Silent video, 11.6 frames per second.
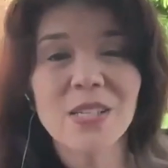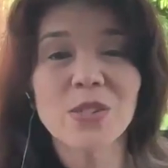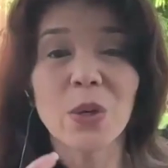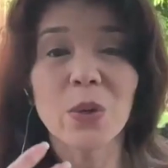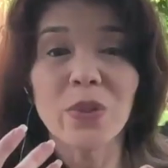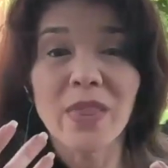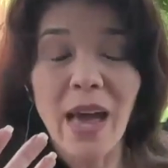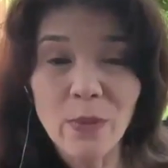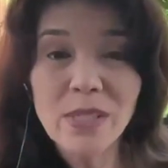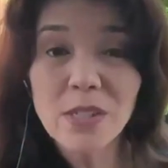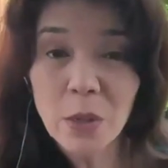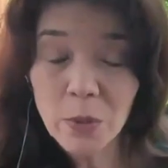So that
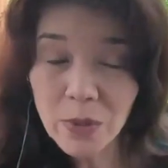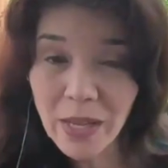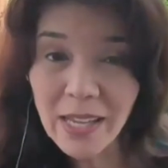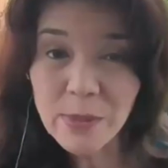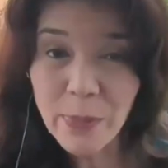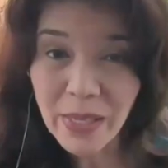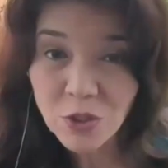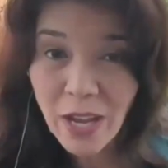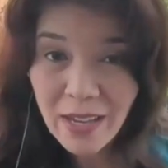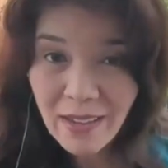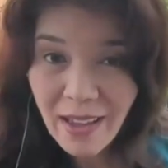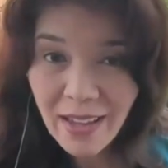was known as being
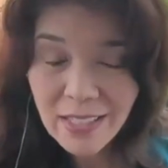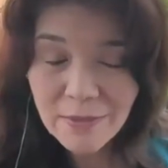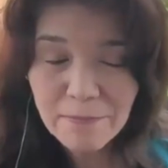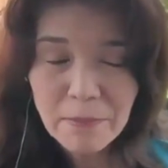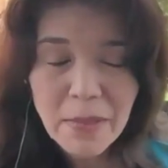Shanghaied.